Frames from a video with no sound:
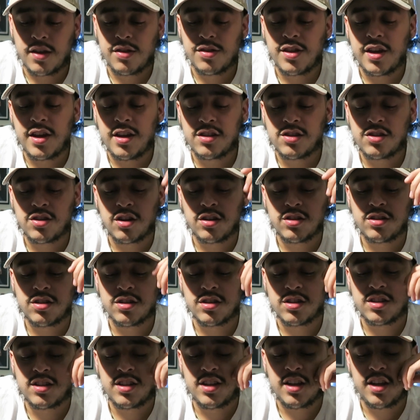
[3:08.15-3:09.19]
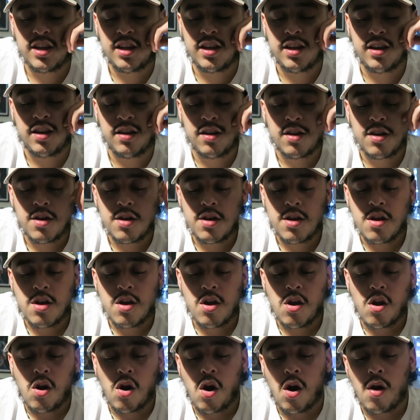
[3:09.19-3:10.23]
They start to see
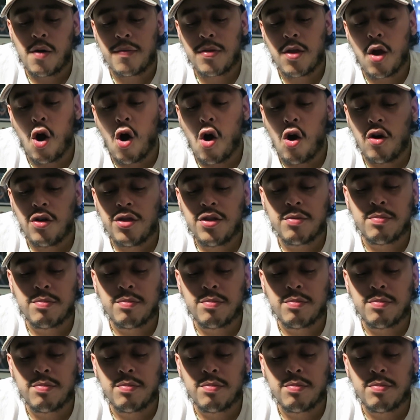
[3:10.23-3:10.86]
all